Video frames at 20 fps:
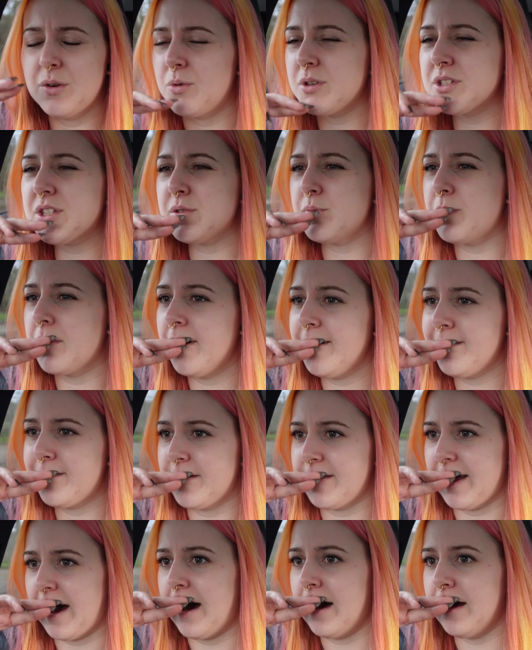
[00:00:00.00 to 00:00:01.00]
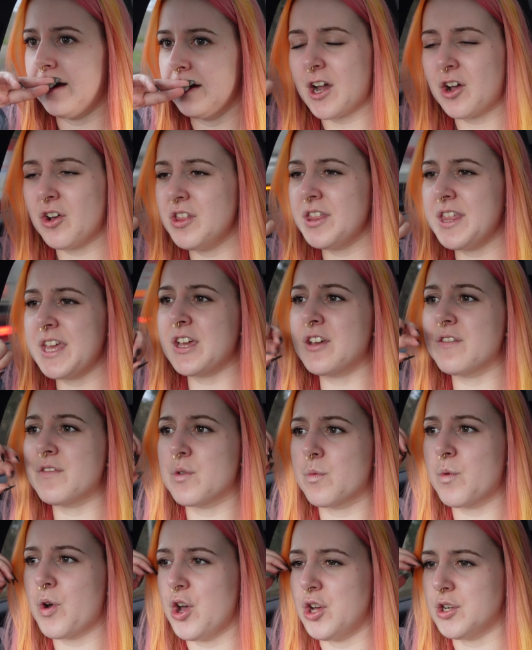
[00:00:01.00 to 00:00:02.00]
What's the word for that? I can't think of
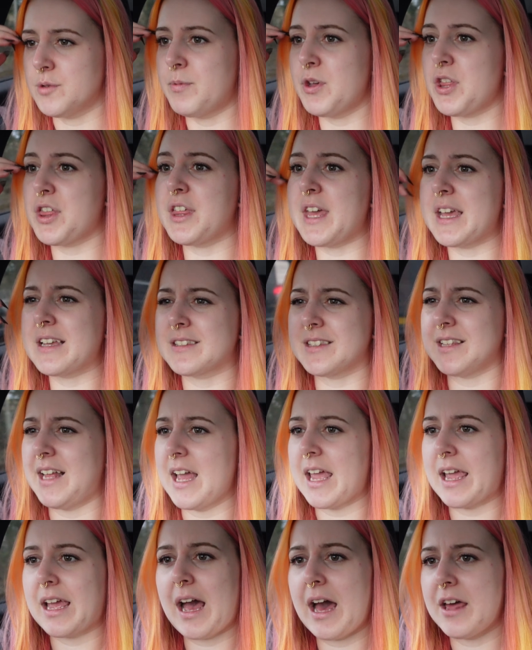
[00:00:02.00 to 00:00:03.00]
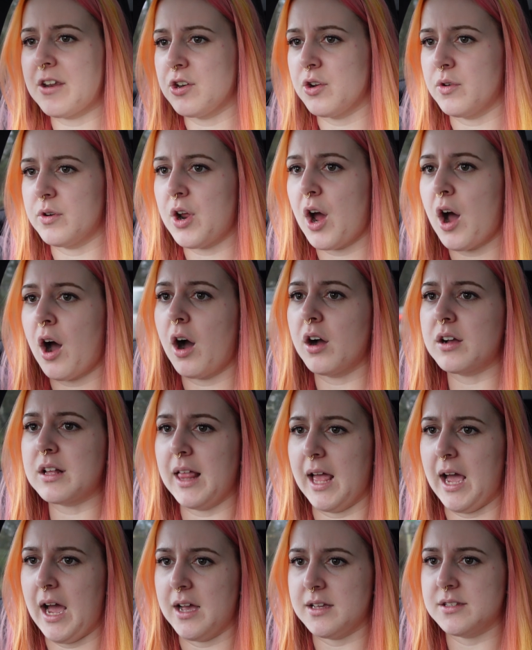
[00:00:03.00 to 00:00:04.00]
the word, but things like, I don't know, an art
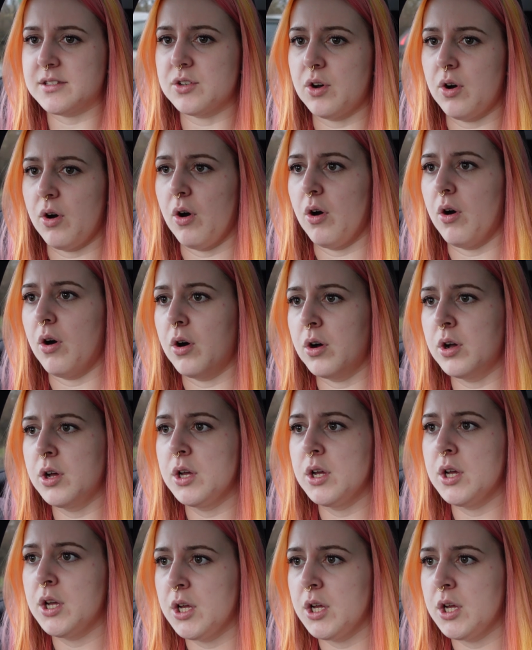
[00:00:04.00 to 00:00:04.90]
class or.